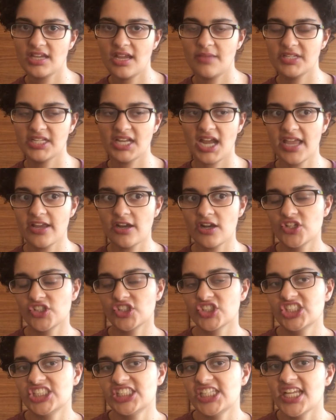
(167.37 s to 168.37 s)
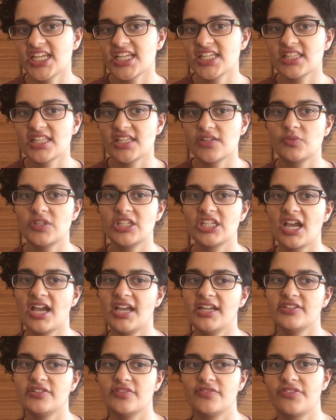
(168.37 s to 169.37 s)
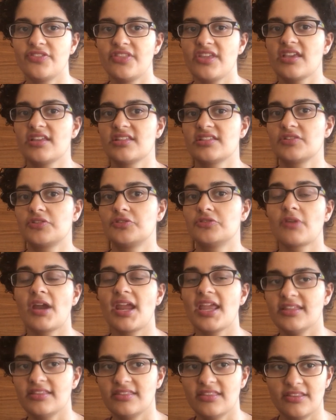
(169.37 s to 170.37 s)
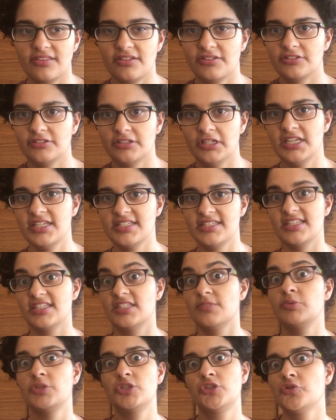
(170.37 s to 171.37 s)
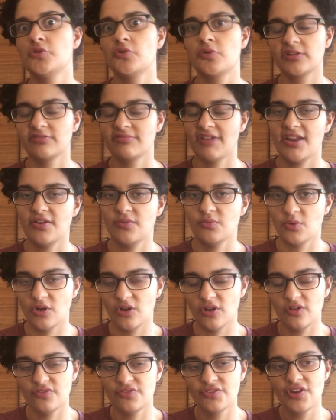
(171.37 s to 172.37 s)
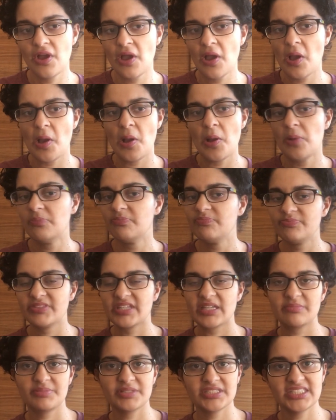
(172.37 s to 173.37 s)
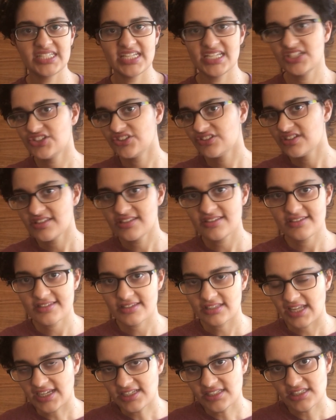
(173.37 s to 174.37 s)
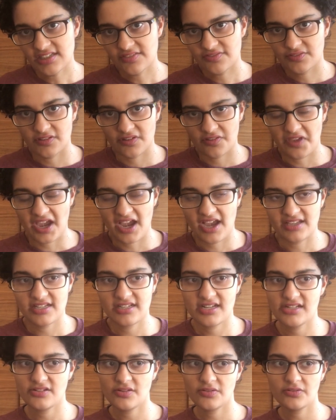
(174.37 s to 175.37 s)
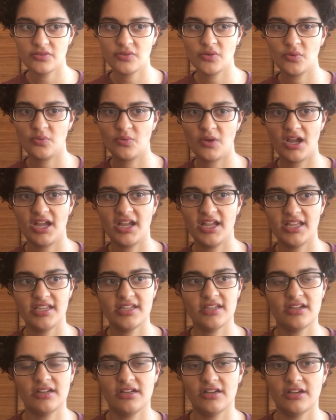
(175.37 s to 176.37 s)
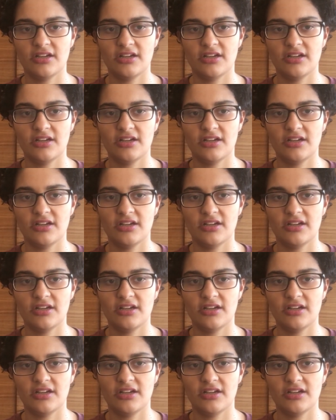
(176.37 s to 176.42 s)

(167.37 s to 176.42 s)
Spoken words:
I mean, I understand that we kind of think it's great that there is this pure red wolf, but nature isn't selecting for that, and I don't know why